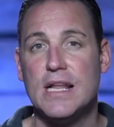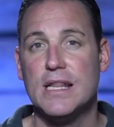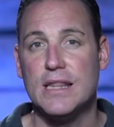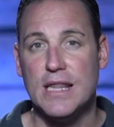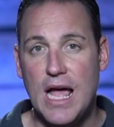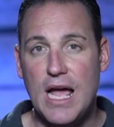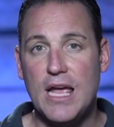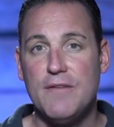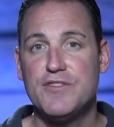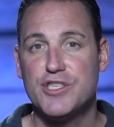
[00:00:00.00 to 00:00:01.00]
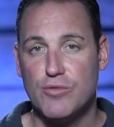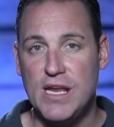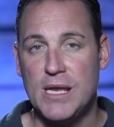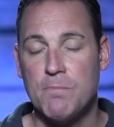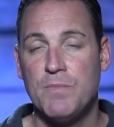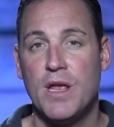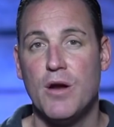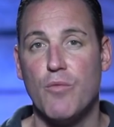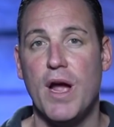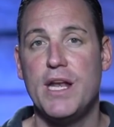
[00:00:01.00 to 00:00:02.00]
live stream
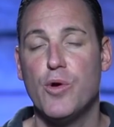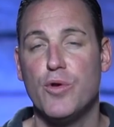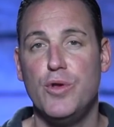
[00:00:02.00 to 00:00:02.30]
right here on